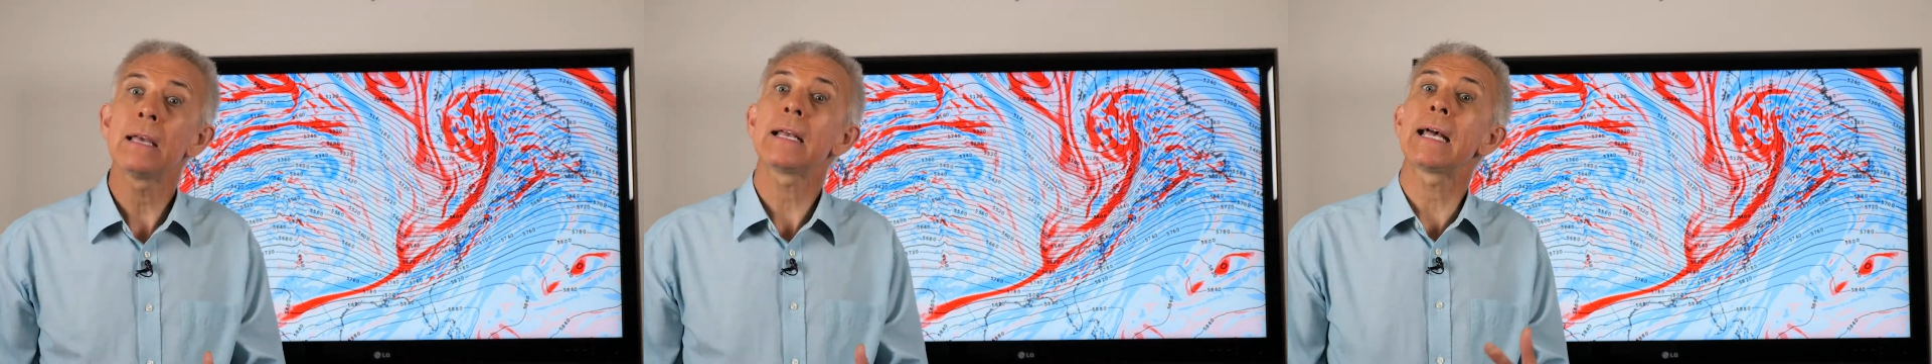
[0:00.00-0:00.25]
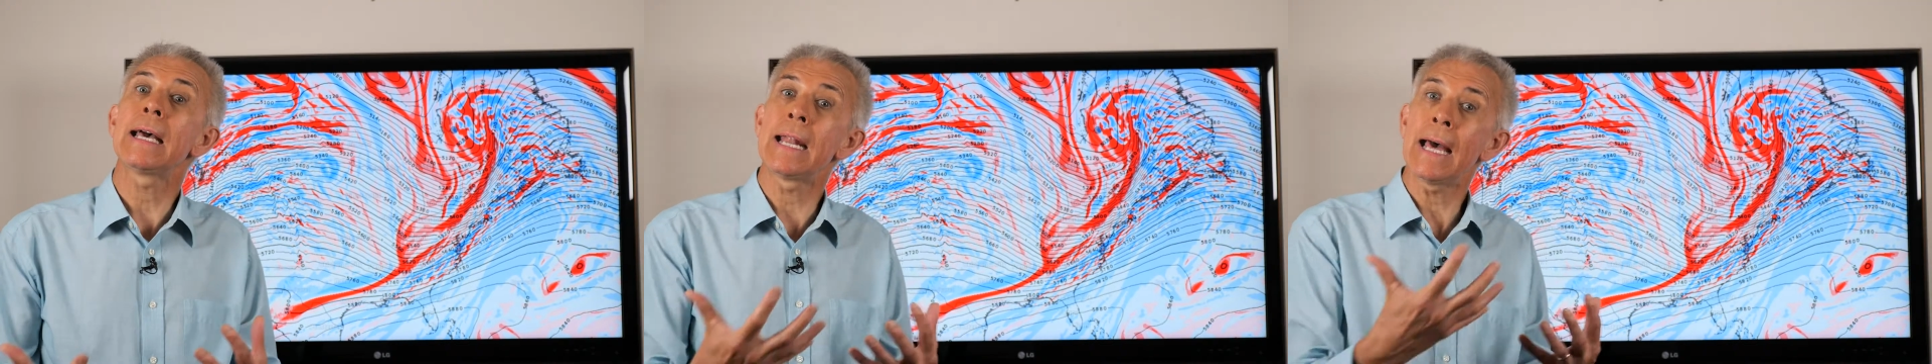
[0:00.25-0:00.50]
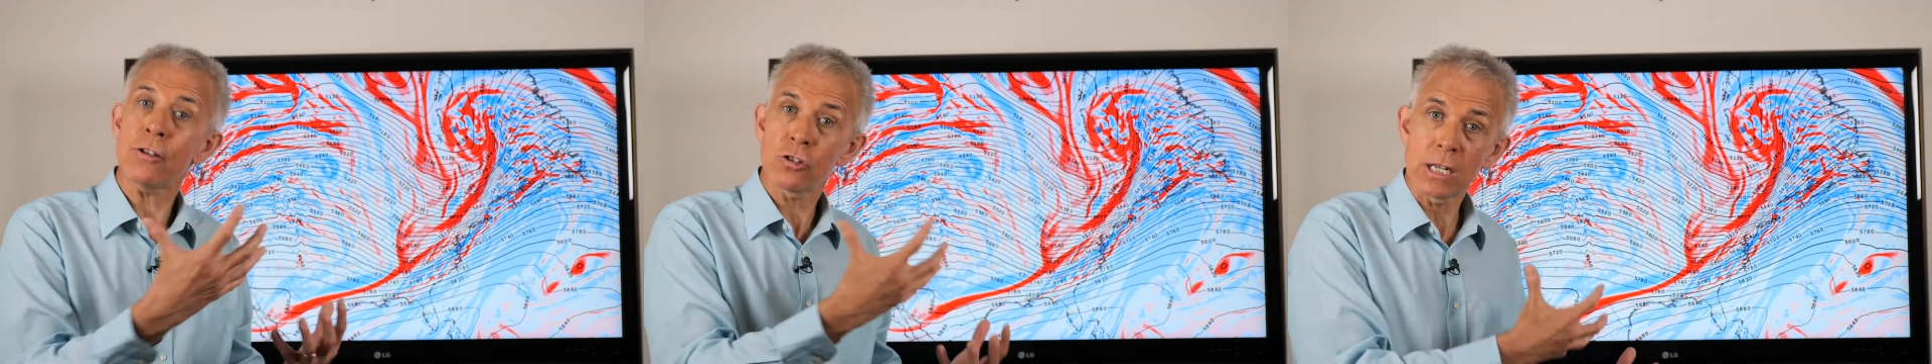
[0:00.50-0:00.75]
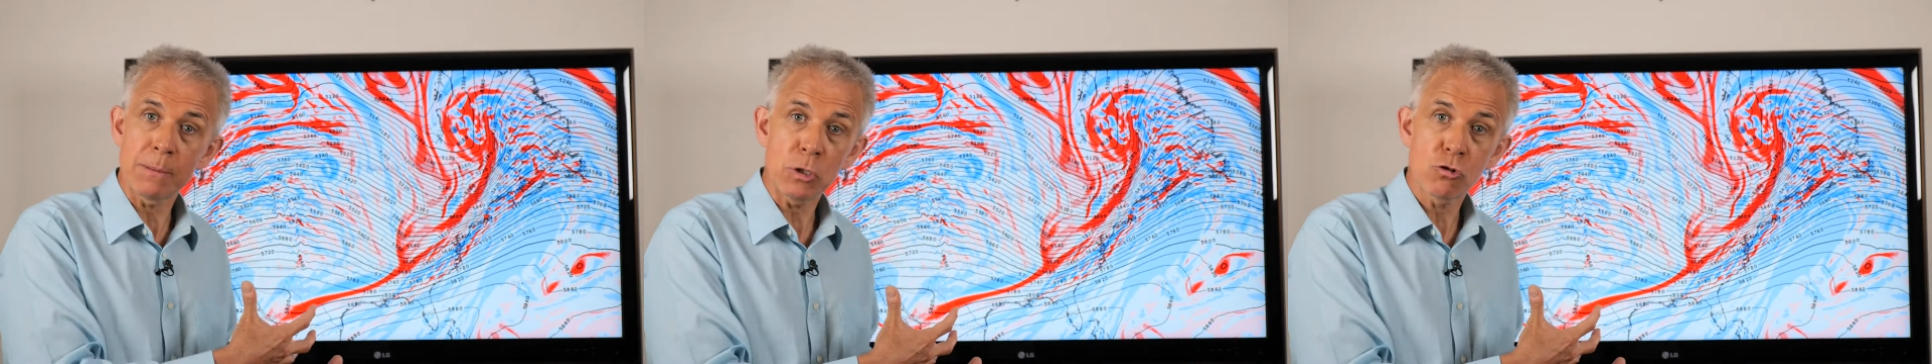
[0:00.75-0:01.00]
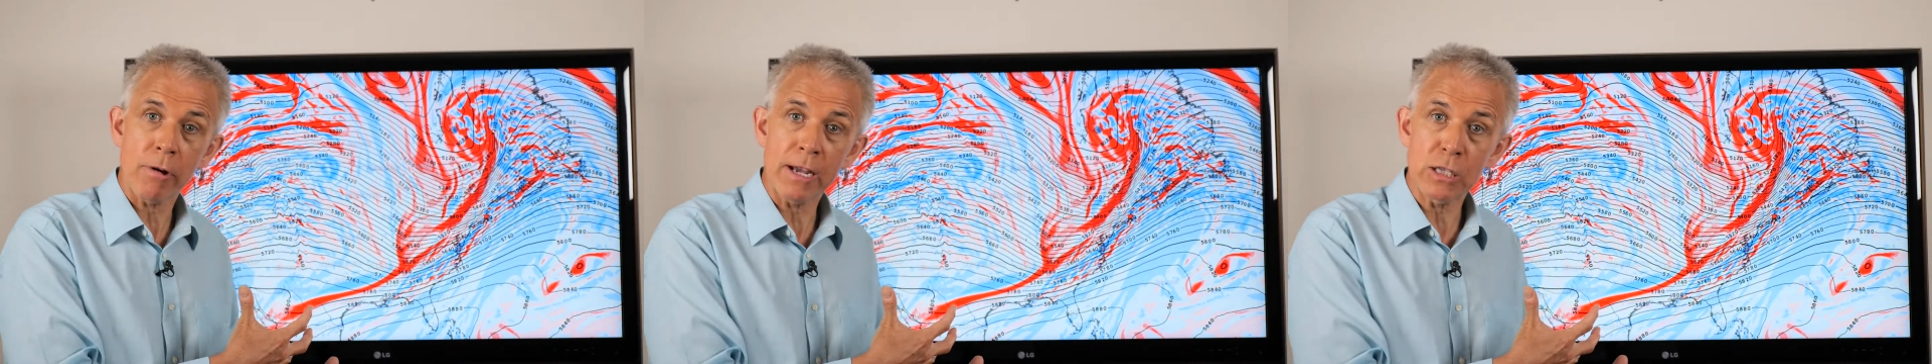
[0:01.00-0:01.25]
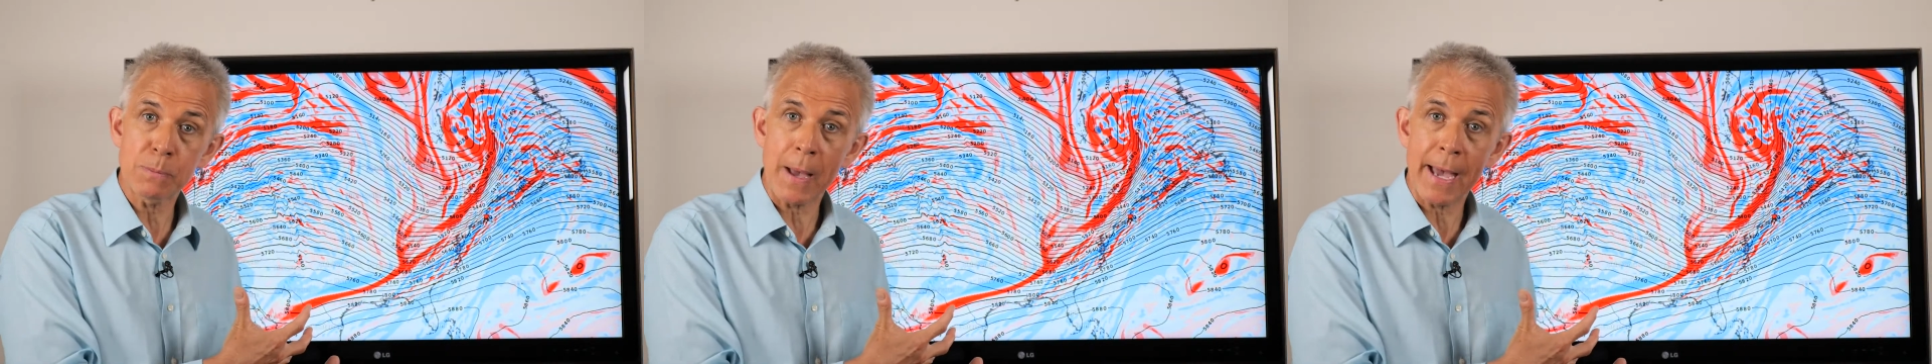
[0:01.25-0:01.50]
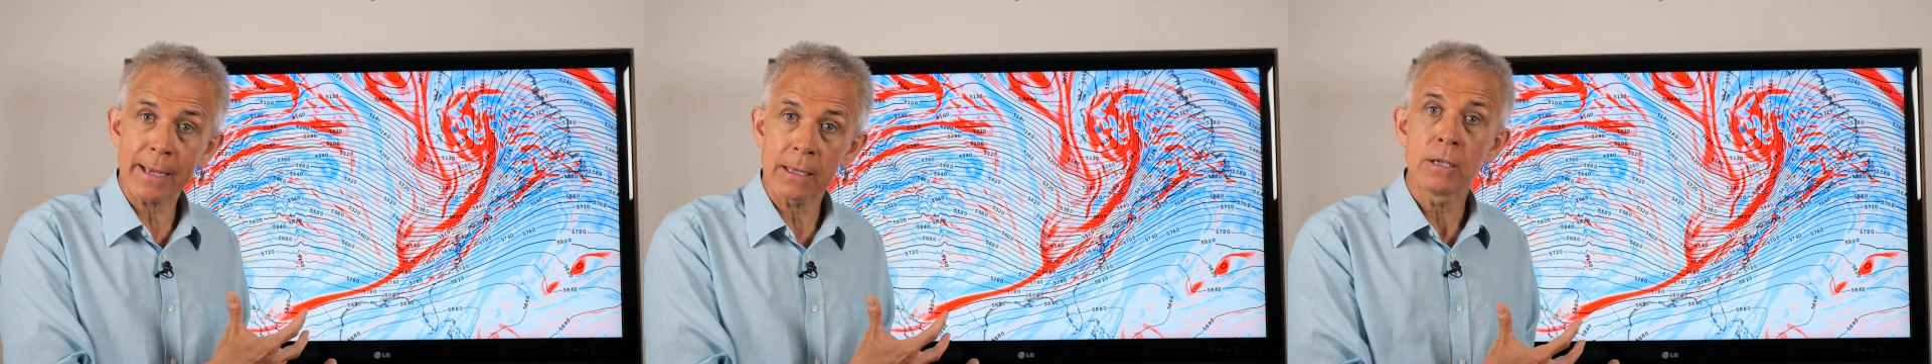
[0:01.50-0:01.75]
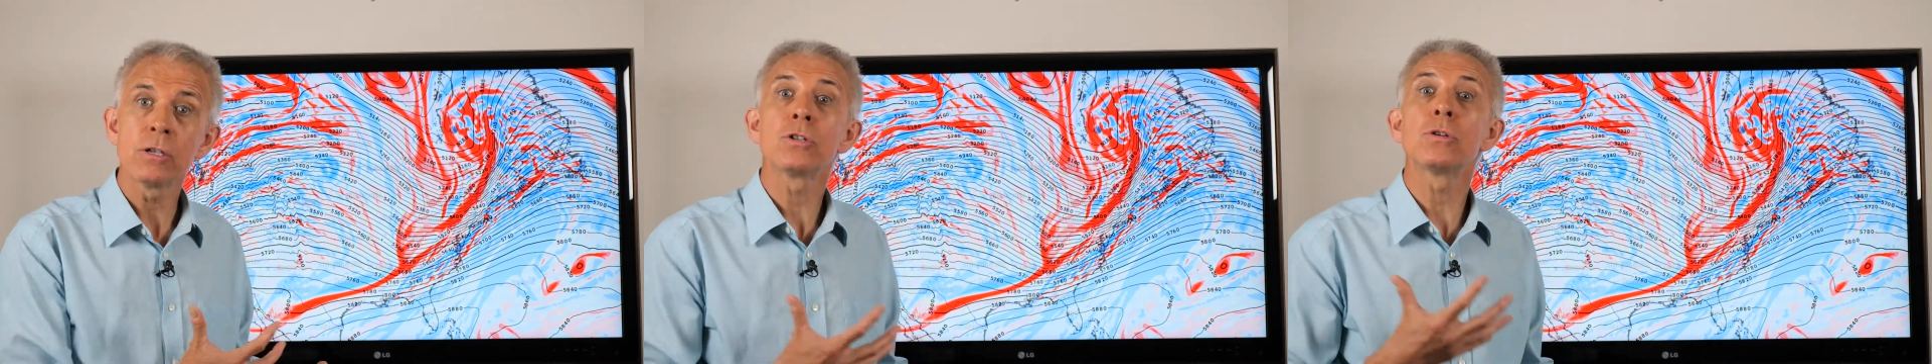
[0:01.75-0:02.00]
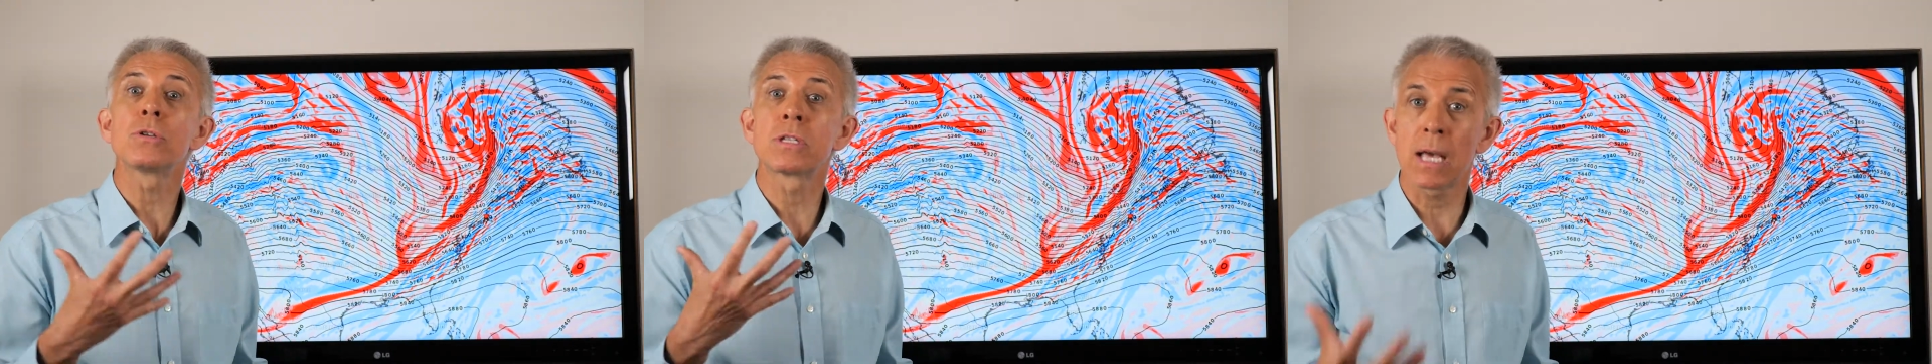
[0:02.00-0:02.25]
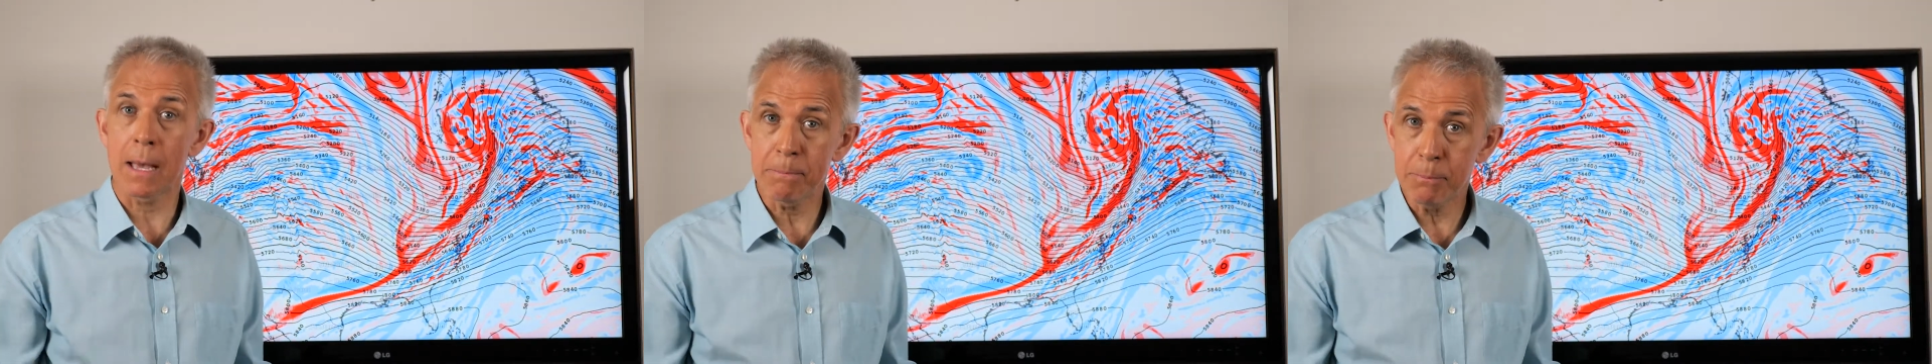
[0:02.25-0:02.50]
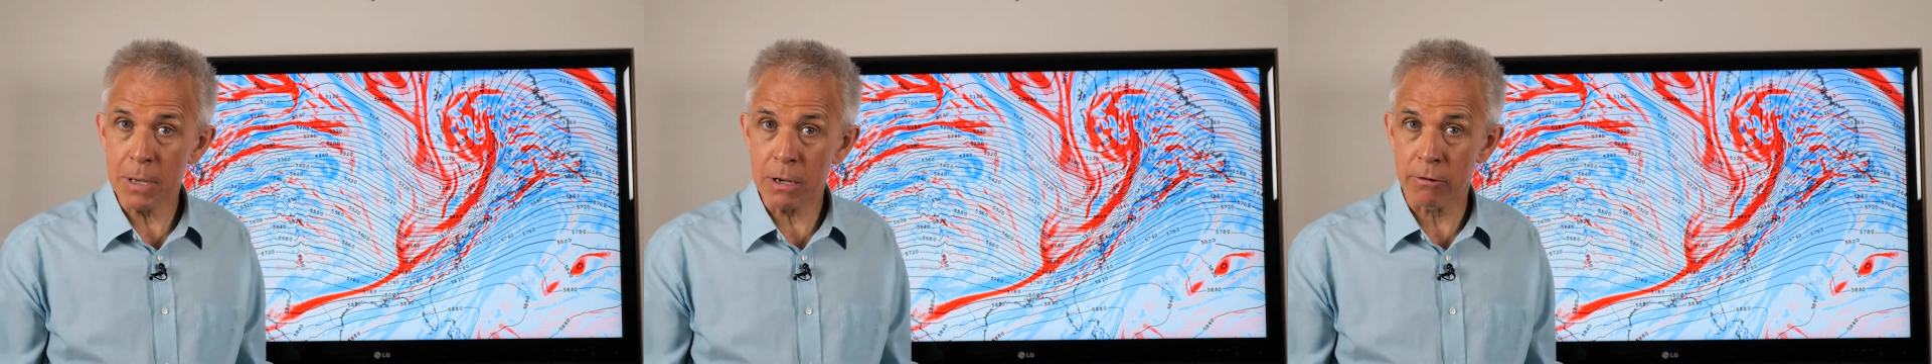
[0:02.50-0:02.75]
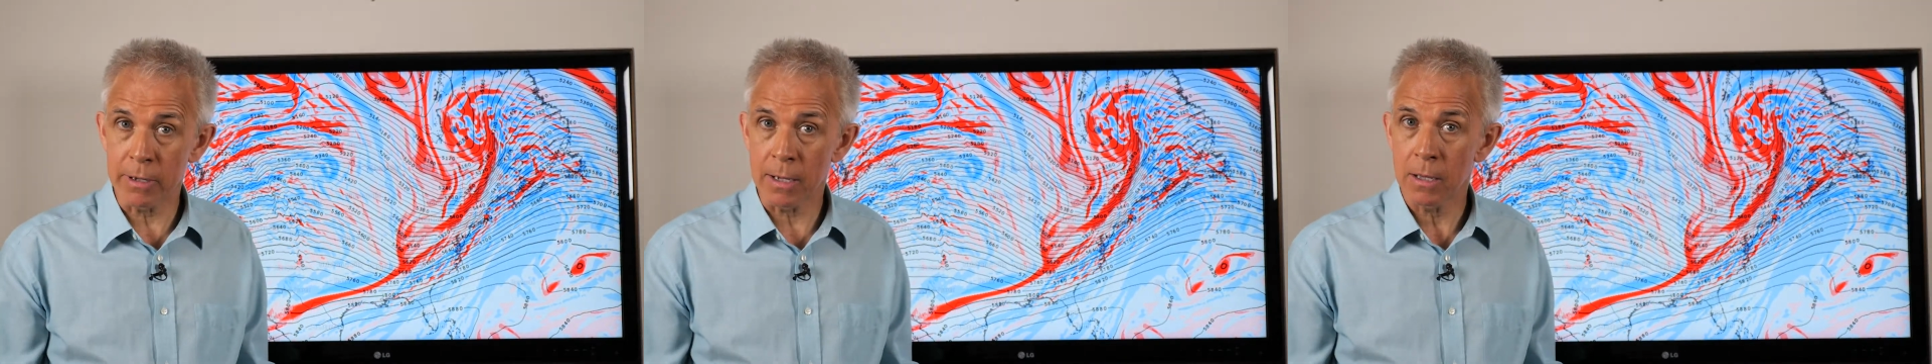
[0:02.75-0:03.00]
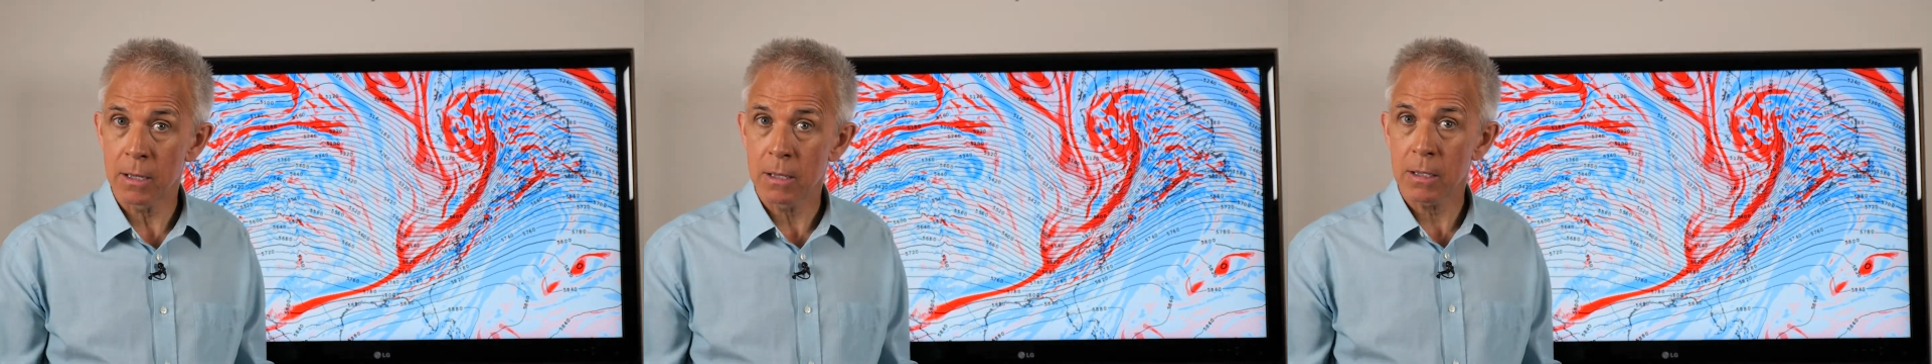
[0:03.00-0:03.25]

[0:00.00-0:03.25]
can actually be traced back to Siberia